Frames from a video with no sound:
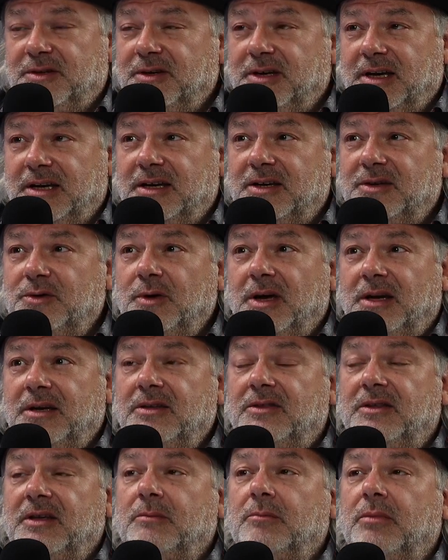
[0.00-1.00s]
You cannot do
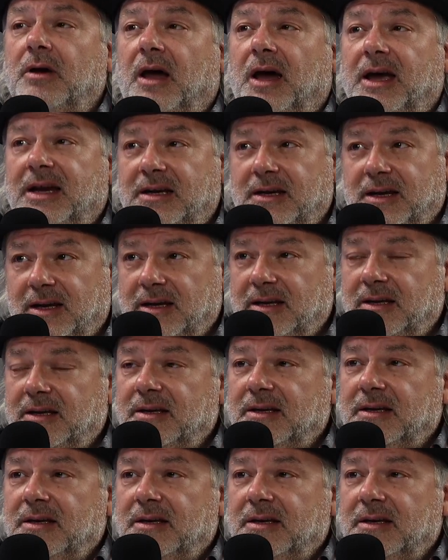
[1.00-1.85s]
anything blindly.